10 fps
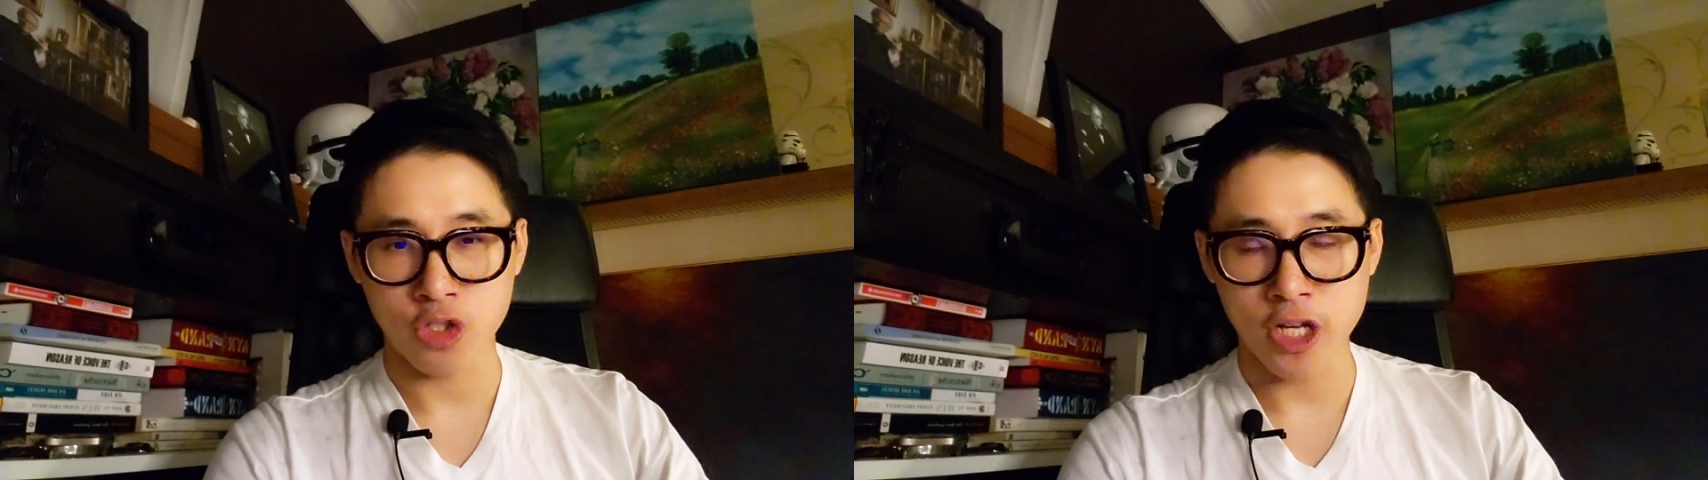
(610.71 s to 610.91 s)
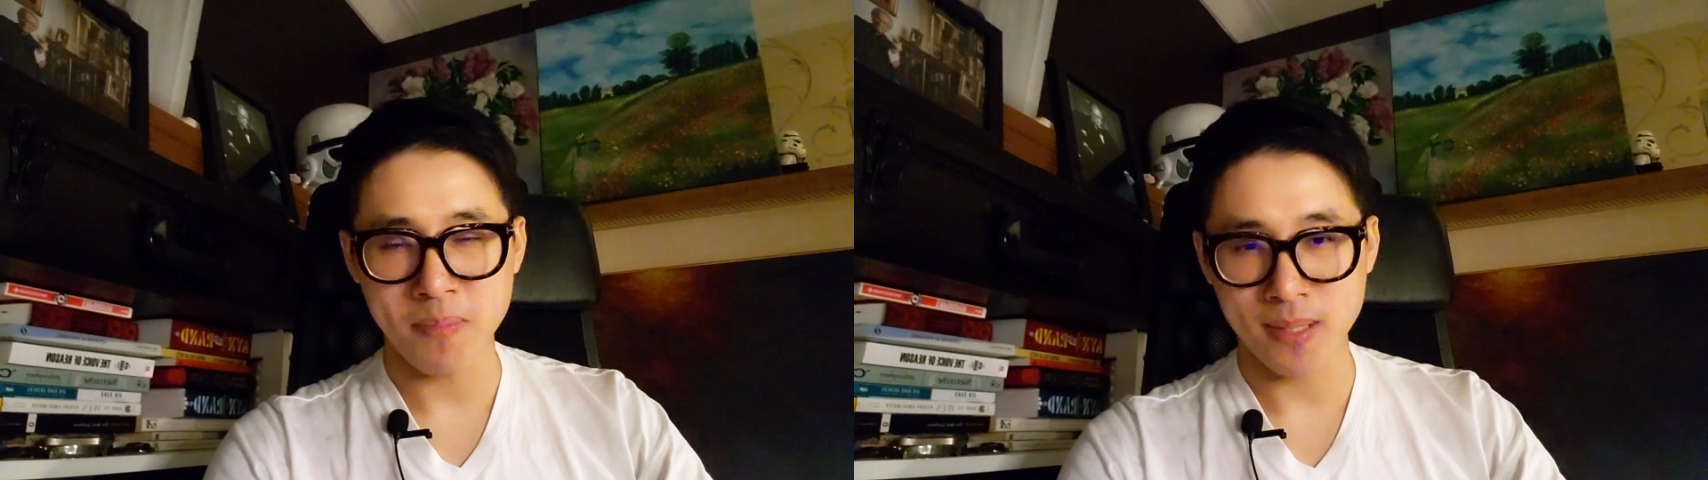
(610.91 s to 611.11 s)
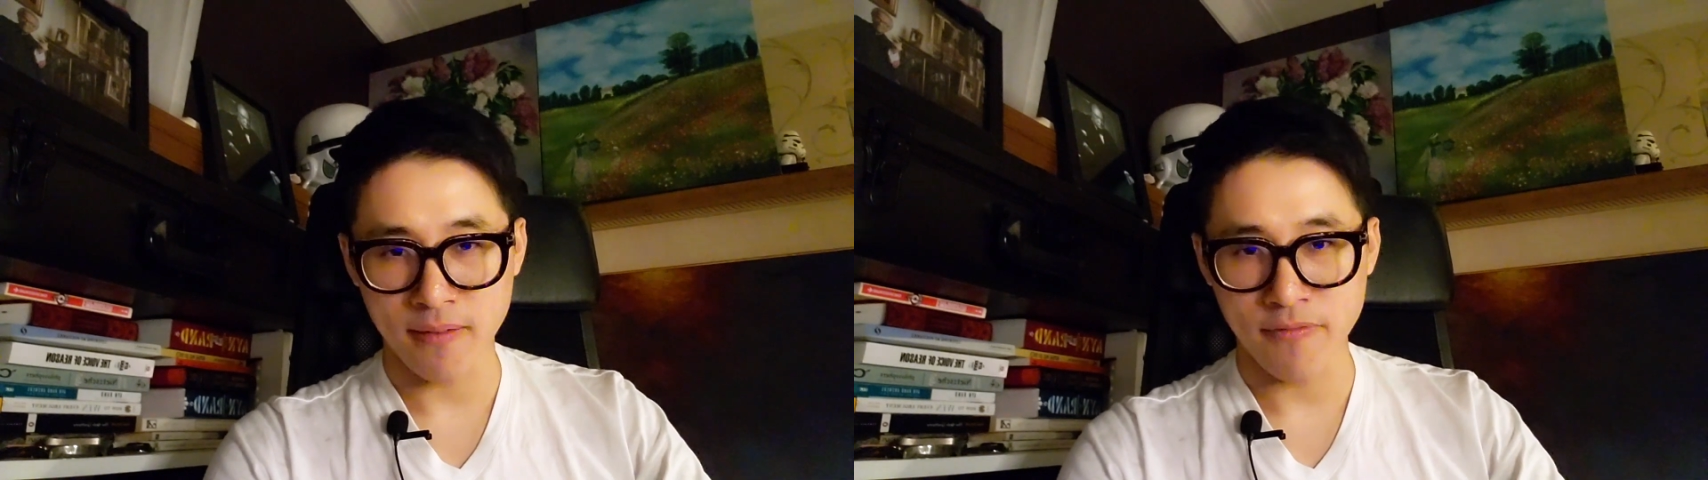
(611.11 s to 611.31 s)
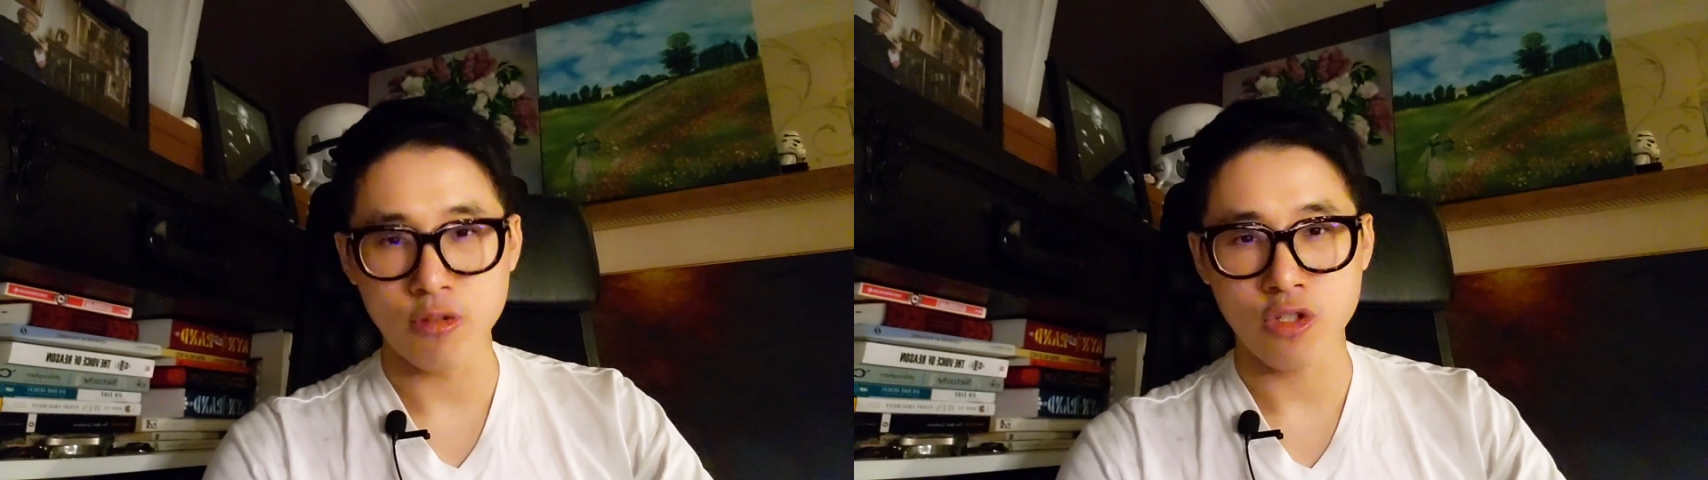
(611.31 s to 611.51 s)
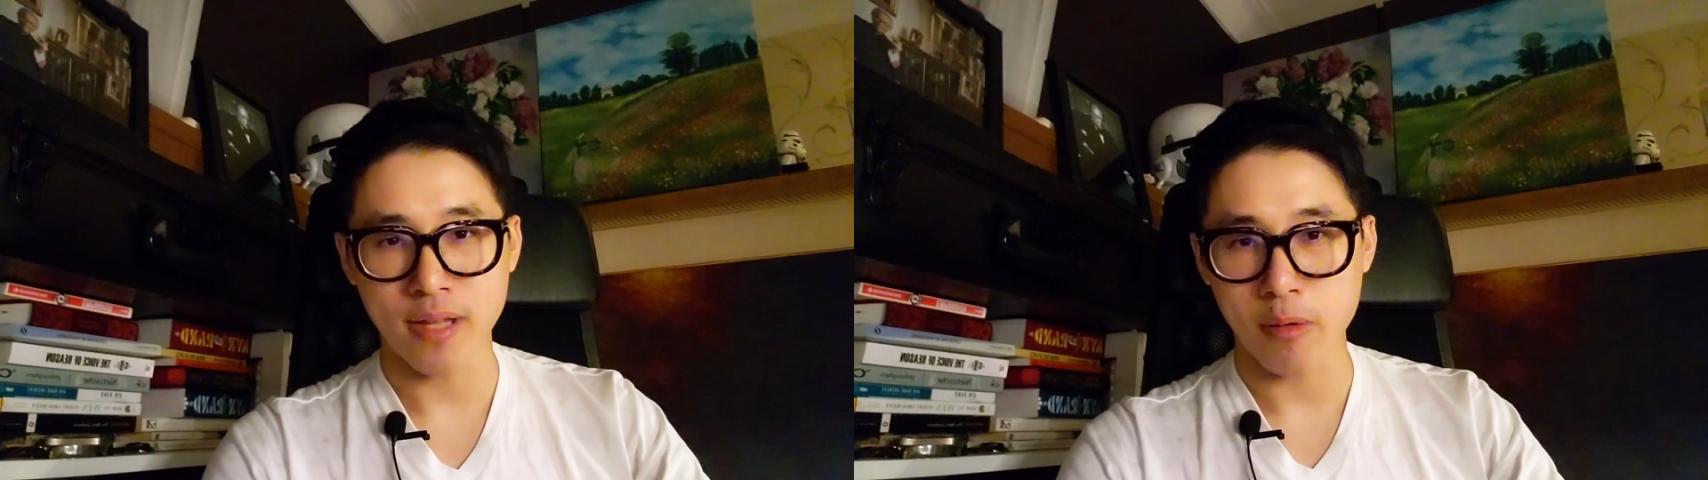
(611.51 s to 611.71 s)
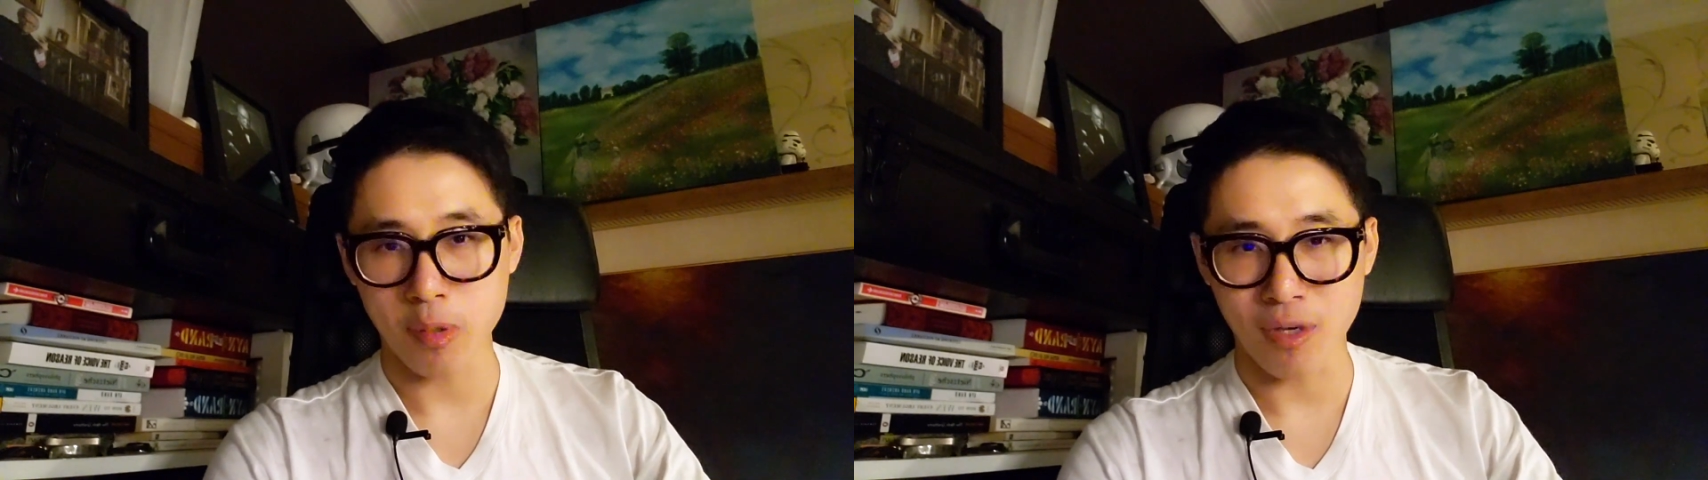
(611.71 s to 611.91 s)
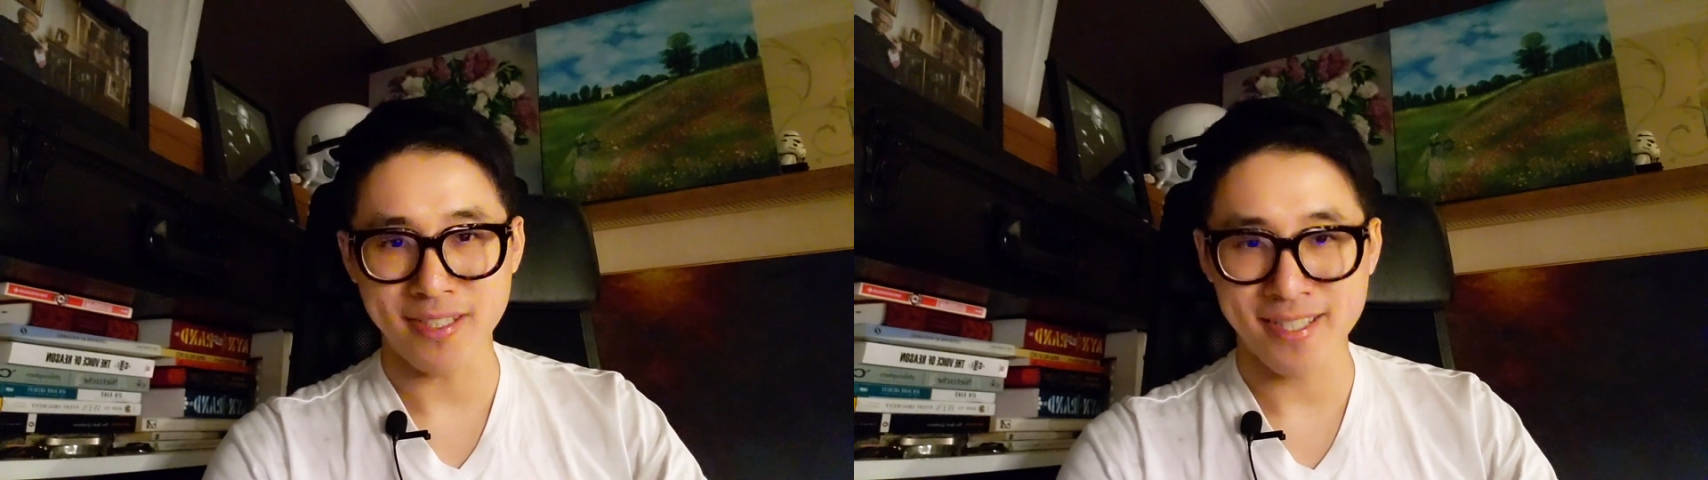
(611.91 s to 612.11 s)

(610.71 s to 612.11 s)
shaping the future that we want to